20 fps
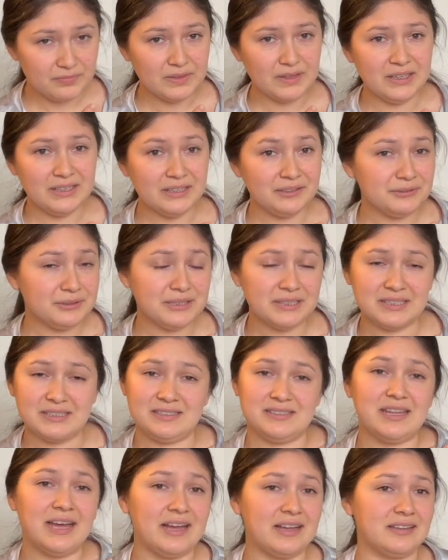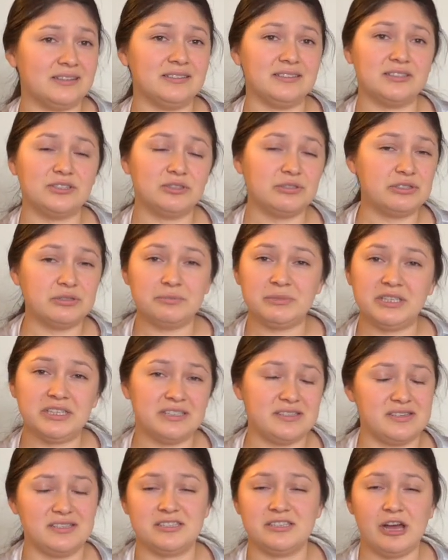And I realized that social media
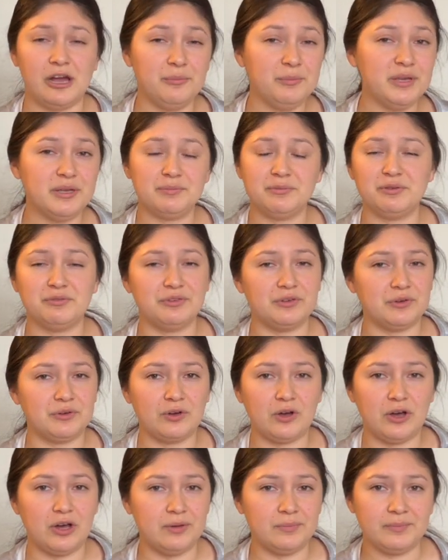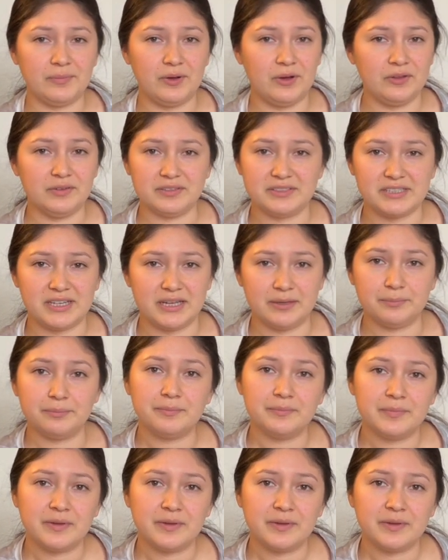does not make me feel calm all the time.